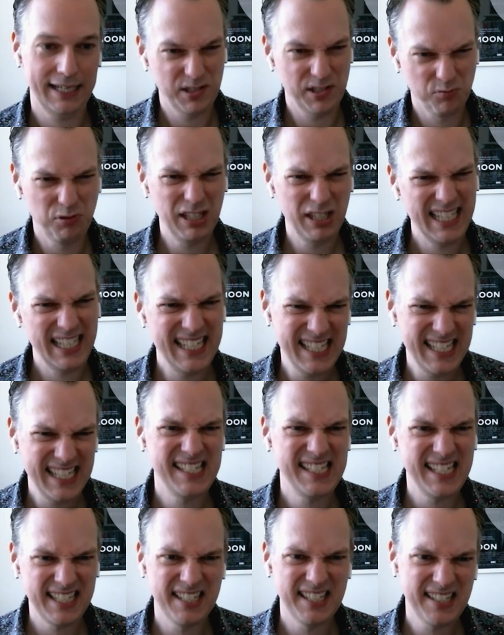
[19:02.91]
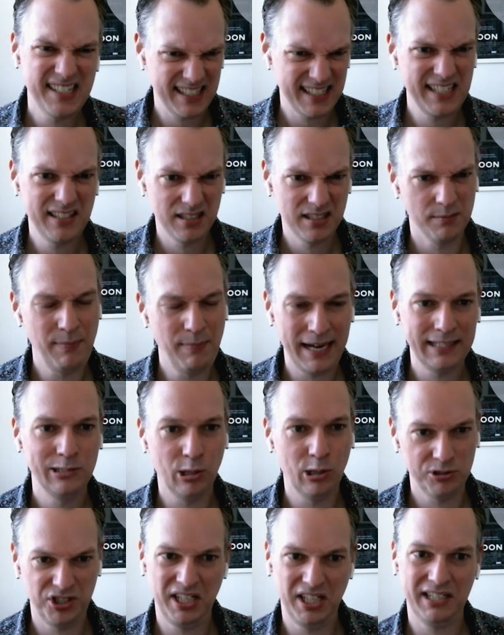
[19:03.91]
like it's really easy to see the
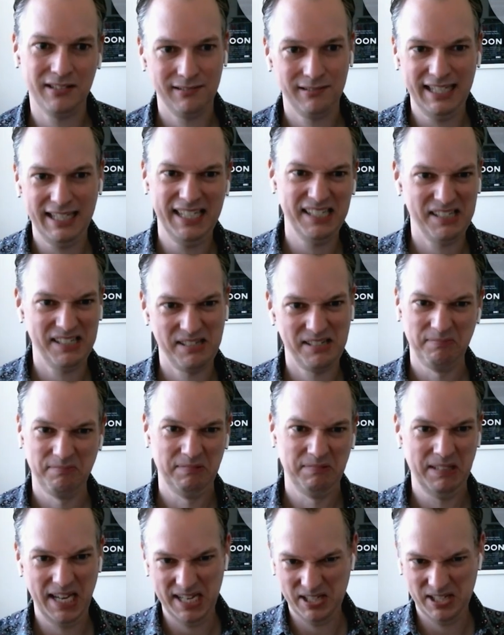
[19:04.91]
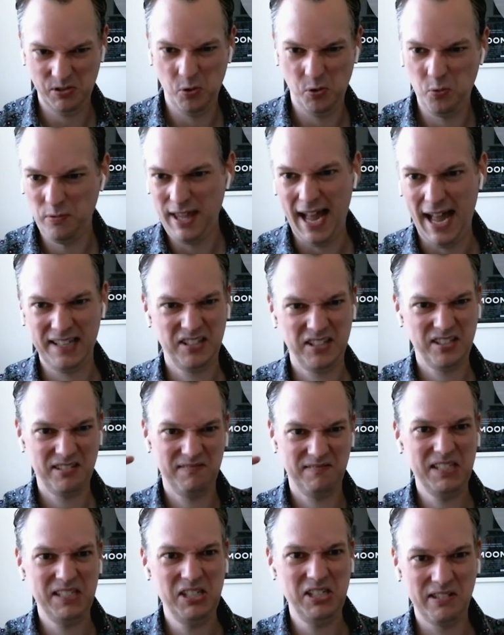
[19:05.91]
domain logic. Like it's all
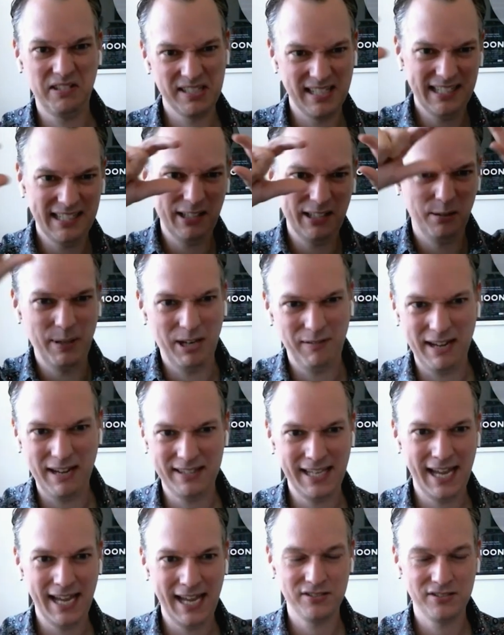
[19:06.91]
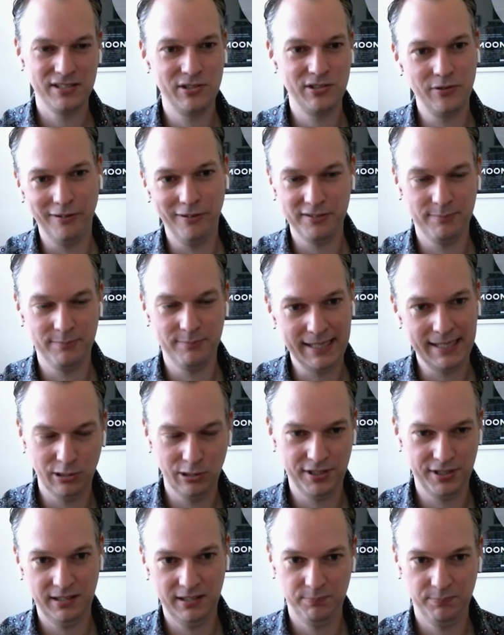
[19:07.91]
that's, there's a little bit around the edge that's not
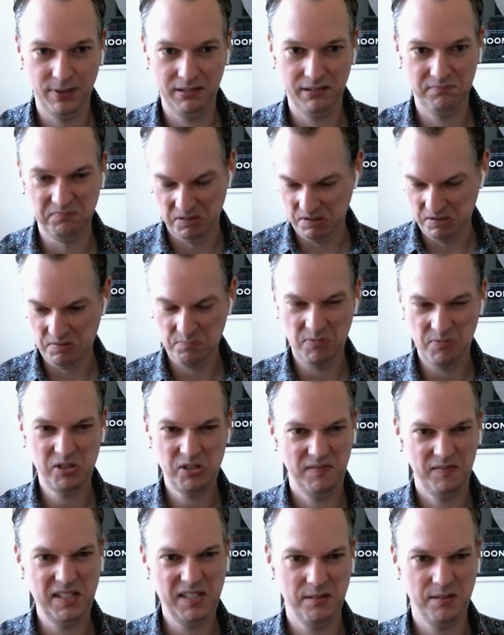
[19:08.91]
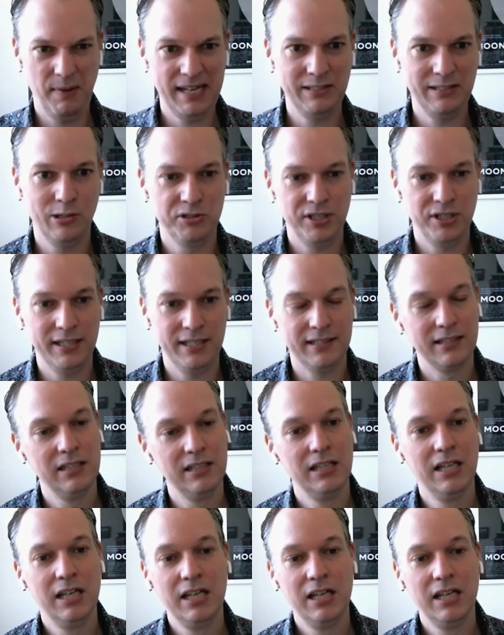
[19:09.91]
domain logic, but most of it's domain logic.
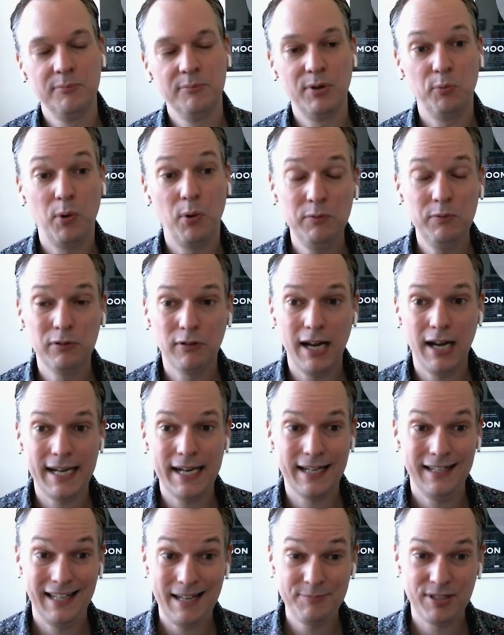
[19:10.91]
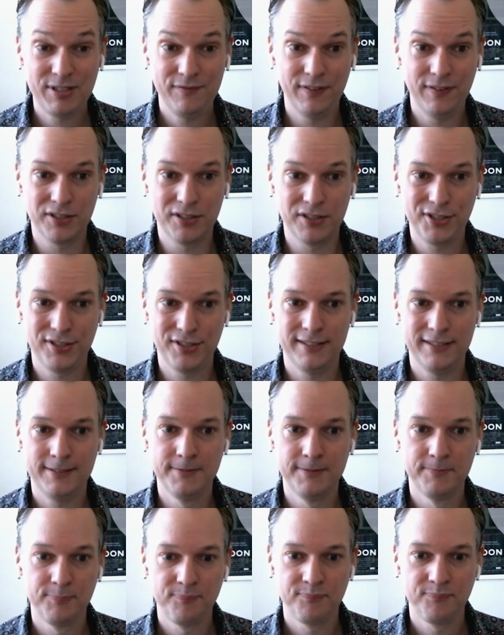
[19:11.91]
But when we're writing a Lambda
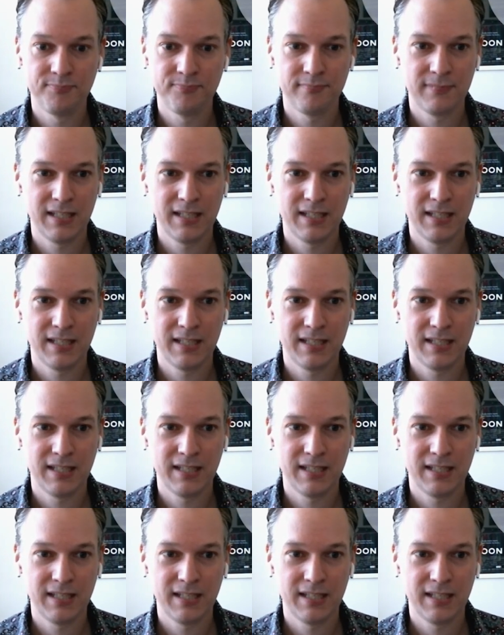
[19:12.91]
function,